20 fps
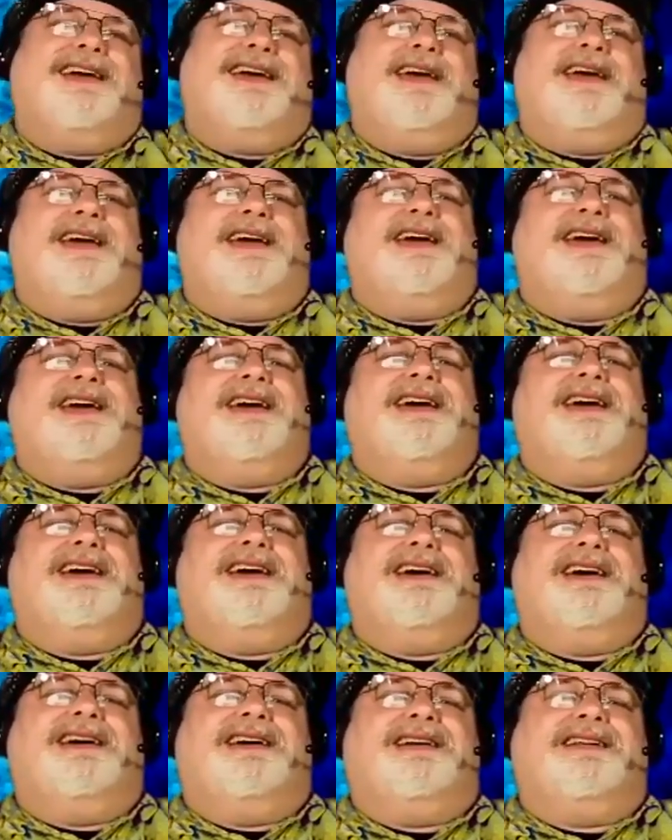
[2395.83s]

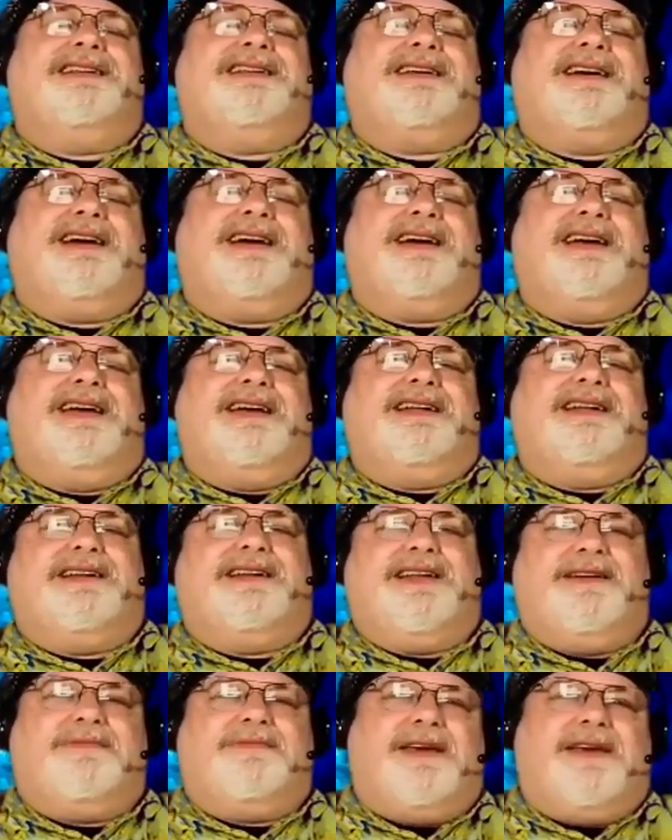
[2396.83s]
and I
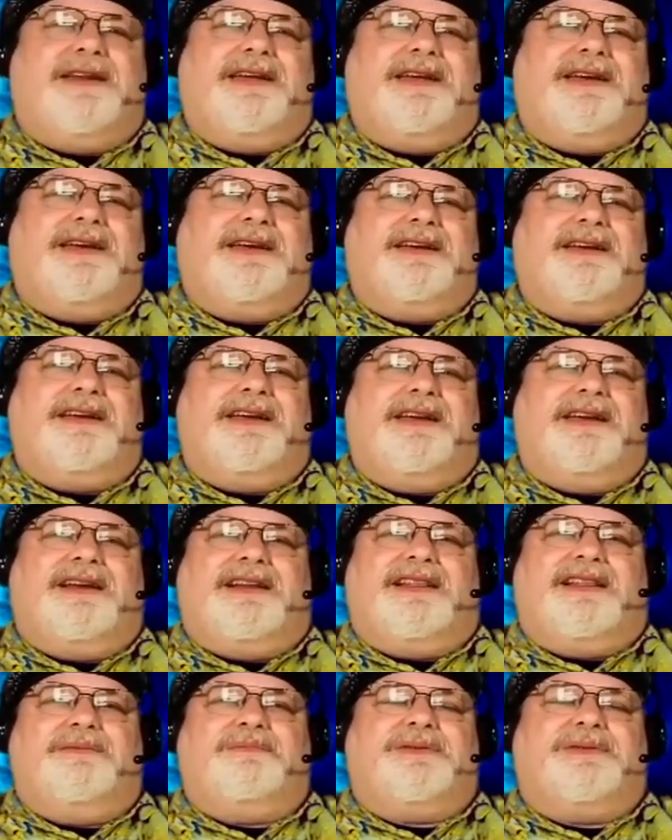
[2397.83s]
ended up getting
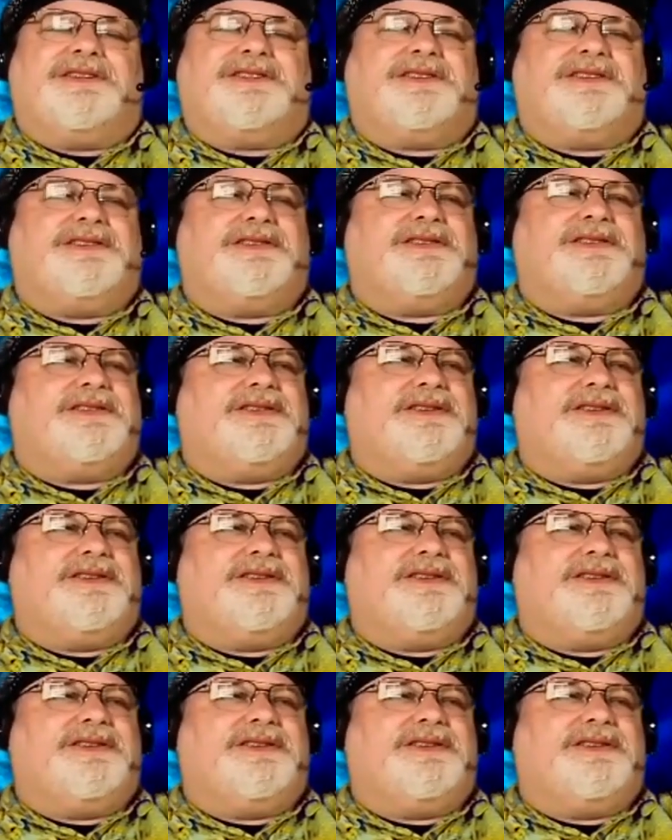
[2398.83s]
an Olympus